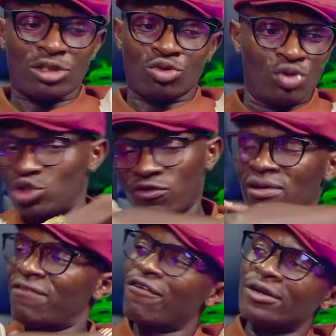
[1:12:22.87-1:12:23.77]
Switched
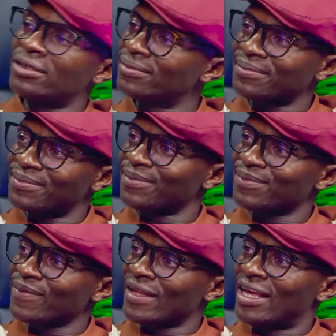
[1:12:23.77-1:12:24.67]
off my phone.
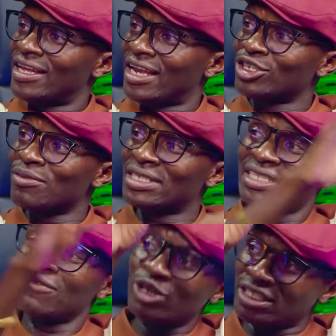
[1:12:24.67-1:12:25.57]
Because
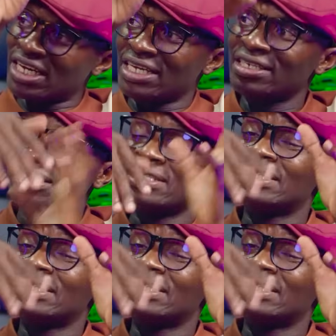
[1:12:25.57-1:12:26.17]
the following day,